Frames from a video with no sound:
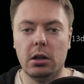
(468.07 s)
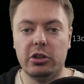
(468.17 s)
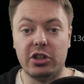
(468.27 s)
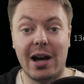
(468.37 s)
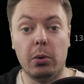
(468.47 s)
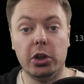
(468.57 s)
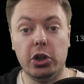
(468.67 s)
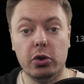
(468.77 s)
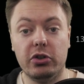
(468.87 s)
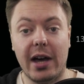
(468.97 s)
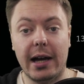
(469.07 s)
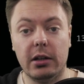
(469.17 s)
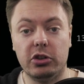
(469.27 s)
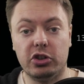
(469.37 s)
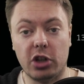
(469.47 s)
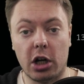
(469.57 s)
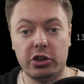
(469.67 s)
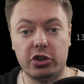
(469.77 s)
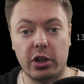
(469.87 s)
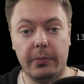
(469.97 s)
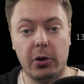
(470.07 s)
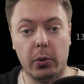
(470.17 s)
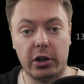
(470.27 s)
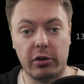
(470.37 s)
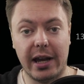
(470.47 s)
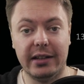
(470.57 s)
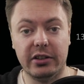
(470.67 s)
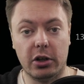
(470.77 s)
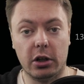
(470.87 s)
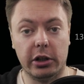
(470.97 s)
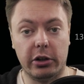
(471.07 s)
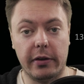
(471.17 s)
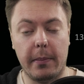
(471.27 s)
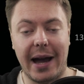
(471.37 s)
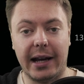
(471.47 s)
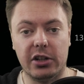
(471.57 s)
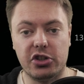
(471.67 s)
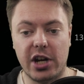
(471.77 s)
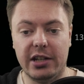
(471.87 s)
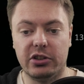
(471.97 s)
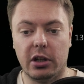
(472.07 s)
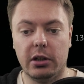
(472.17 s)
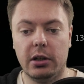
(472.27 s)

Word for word: so now we'll use that start script that we created earlier in the package JSON